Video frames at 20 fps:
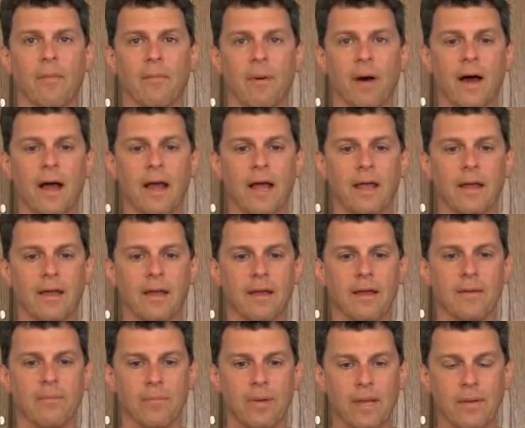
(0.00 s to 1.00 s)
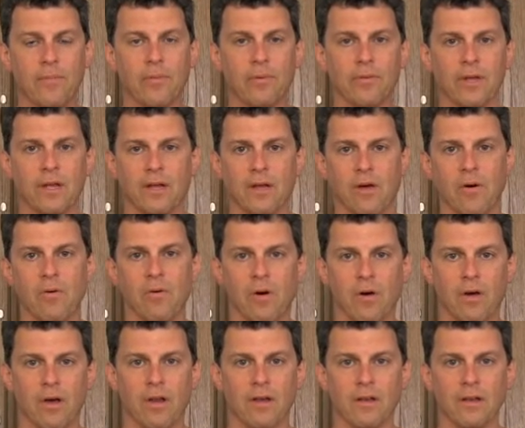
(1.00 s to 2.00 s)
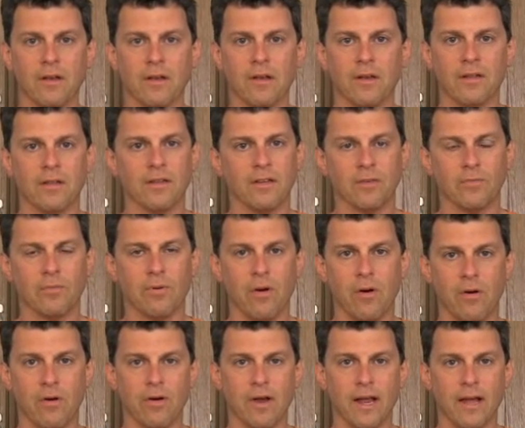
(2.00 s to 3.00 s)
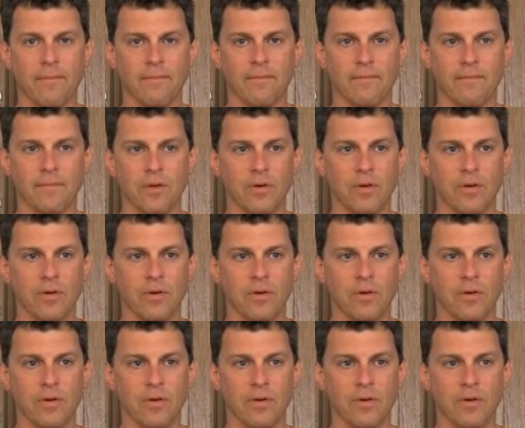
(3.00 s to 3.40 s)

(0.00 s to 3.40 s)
by people that go on this program